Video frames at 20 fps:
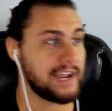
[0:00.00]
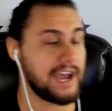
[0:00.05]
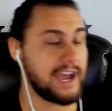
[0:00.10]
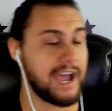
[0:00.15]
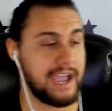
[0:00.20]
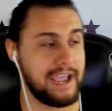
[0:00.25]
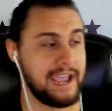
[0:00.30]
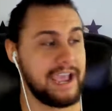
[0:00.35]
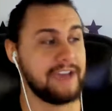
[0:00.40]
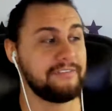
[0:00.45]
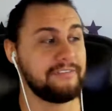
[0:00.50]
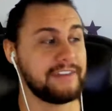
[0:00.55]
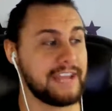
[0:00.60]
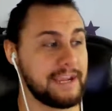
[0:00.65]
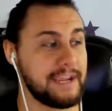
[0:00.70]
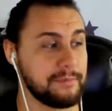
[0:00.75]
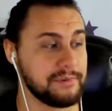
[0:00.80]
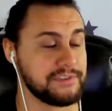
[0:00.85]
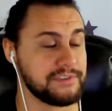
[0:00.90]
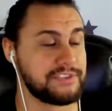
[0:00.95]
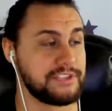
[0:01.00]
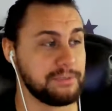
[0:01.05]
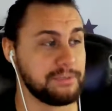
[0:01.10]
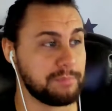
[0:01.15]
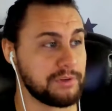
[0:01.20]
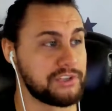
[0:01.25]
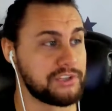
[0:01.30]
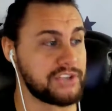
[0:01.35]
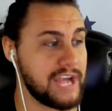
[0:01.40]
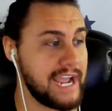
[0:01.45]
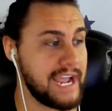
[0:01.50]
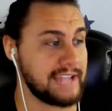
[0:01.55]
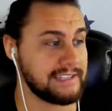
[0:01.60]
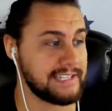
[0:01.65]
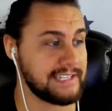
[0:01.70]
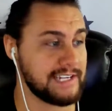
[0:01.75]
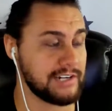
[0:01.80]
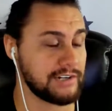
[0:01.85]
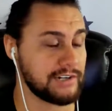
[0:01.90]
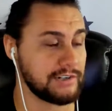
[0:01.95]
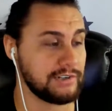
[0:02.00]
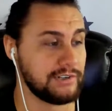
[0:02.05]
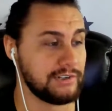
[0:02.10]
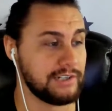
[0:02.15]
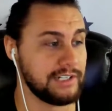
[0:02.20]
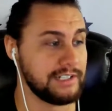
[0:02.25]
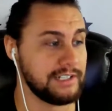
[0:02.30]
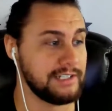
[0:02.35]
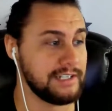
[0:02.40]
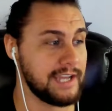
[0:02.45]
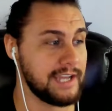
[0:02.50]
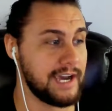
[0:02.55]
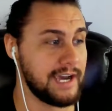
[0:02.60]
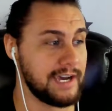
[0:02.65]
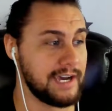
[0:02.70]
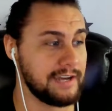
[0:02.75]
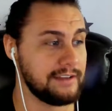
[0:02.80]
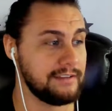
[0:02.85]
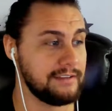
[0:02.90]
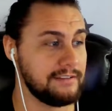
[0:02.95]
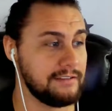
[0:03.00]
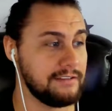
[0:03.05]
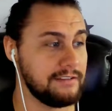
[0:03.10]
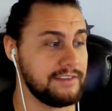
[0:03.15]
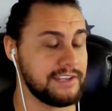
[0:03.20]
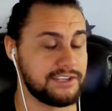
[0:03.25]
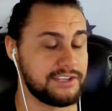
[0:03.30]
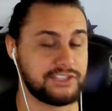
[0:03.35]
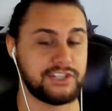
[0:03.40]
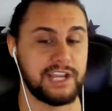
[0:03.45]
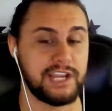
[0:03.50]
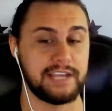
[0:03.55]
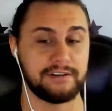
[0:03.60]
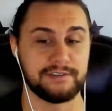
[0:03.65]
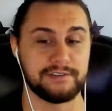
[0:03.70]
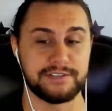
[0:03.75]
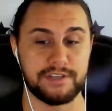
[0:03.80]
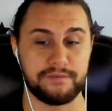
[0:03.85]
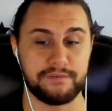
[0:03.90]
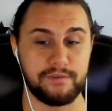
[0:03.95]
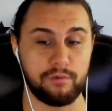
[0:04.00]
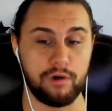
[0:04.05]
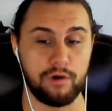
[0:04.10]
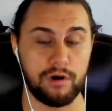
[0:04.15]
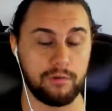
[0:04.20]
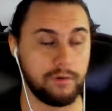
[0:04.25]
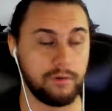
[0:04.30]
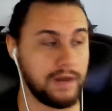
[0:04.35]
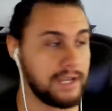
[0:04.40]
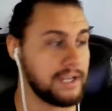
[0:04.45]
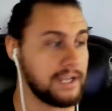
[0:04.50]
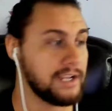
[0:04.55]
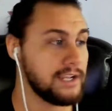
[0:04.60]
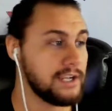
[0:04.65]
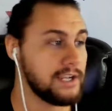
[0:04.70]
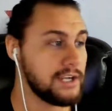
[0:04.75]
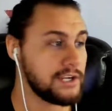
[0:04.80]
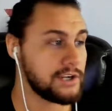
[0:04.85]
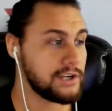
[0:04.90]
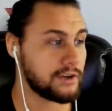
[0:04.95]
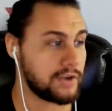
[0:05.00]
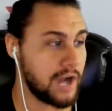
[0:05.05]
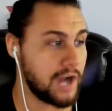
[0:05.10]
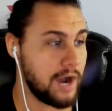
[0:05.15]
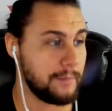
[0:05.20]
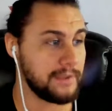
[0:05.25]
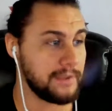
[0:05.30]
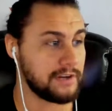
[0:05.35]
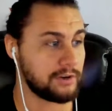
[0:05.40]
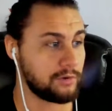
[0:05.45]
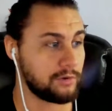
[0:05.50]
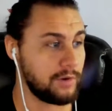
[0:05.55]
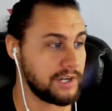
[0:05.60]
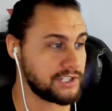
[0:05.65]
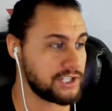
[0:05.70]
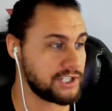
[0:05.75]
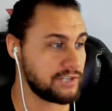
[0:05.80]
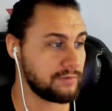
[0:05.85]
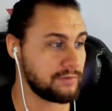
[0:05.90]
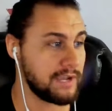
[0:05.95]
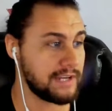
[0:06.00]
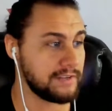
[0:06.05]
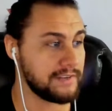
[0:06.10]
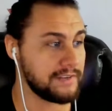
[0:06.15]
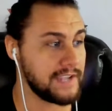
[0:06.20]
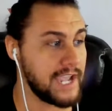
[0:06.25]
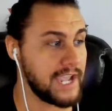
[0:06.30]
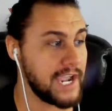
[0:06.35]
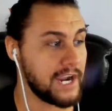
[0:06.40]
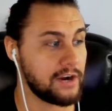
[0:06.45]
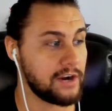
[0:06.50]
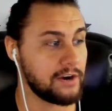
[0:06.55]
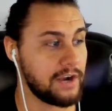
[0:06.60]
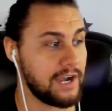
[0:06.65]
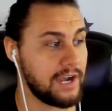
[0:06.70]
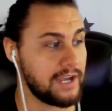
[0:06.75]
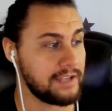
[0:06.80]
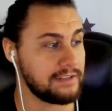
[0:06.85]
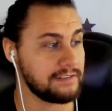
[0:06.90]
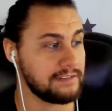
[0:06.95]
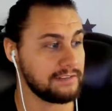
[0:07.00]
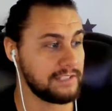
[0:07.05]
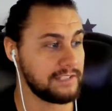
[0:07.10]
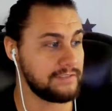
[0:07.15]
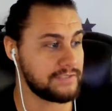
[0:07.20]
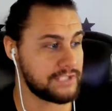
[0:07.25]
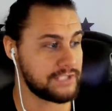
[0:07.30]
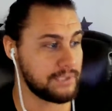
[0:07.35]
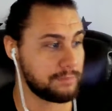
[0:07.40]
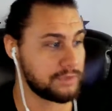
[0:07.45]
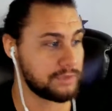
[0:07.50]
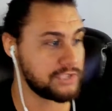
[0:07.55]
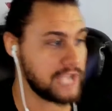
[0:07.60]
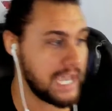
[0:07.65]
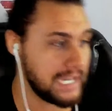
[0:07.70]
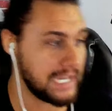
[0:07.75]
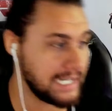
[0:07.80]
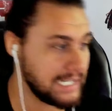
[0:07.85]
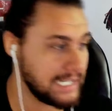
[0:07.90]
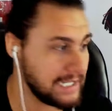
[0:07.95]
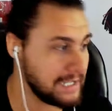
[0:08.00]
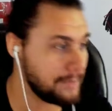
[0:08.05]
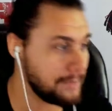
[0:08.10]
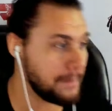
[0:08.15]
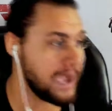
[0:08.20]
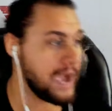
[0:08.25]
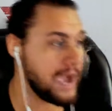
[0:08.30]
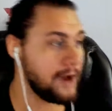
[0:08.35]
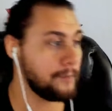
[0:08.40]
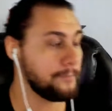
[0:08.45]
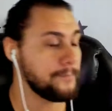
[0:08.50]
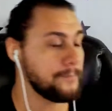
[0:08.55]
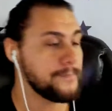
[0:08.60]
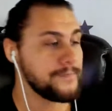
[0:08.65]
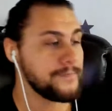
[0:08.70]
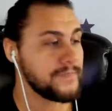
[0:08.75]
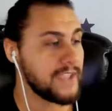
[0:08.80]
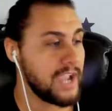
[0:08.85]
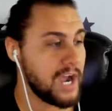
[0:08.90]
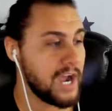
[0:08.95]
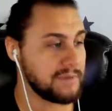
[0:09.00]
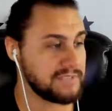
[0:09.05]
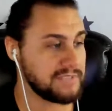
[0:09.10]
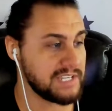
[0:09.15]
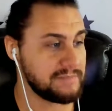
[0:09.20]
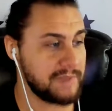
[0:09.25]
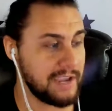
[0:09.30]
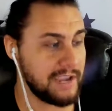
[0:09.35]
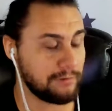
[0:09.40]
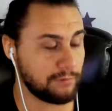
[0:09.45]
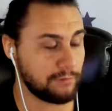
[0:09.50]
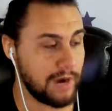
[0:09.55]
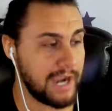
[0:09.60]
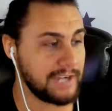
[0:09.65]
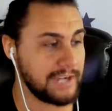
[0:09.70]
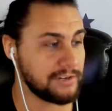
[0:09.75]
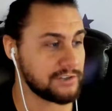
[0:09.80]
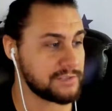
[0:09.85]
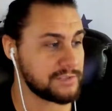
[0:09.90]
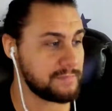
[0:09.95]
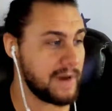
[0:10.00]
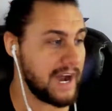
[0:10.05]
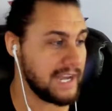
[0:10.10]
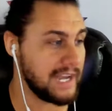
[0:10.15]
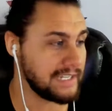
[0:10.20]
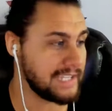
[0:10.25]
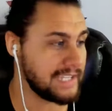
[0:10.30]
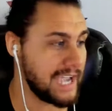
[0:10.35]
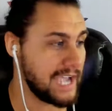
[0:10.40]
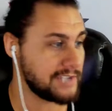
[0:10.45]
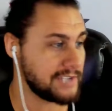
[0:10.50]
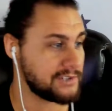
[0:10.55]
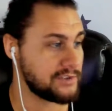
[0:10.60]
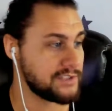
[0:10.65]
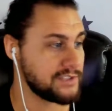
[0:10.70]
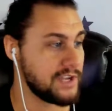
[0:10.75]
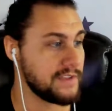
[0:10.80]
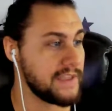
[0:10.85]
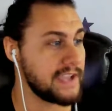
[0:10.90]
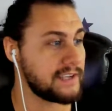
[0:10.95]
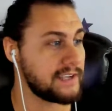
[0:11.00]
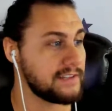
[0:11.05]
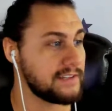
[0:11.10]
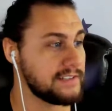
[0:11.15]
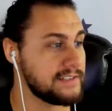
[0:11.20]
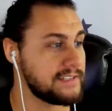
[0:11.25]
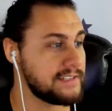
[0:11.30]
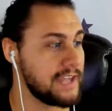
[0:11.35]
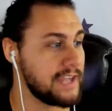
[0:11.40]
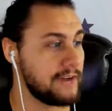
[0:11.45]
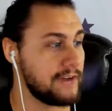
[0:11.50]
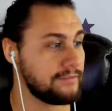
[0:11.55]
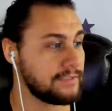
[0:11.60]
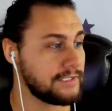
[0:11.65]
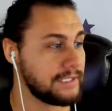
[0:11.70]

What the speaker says: I have enabled super chats here on this channel. So if you all want your comment or question read on the air, leave a super chat any amount. Helps us pay writers, podcasters, all that good stuff.